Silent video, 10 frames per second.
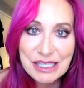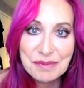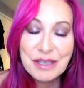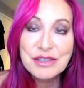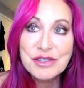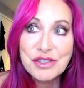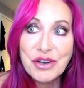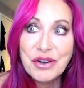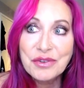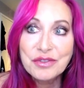It's been
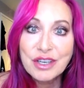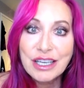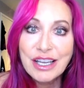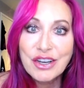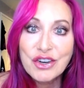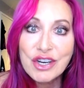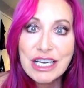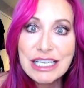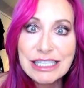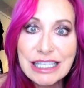so freaking
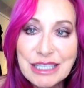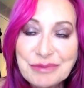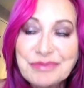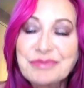crazy.